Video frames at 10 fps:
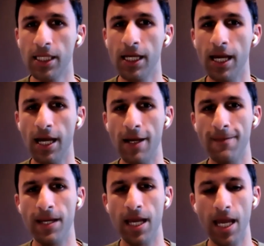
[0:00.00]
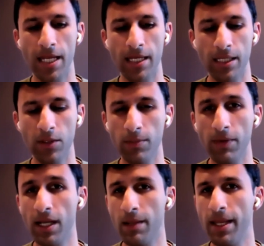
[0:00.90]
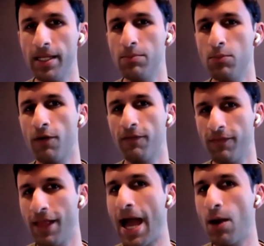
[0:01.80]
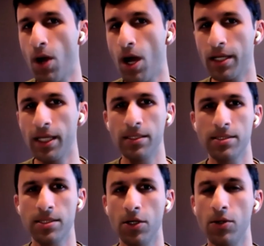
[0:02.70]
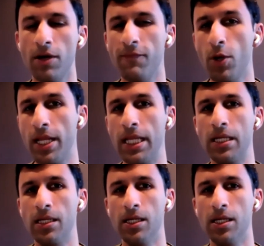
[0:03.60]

and it would be recommended more flat walking, so avoiding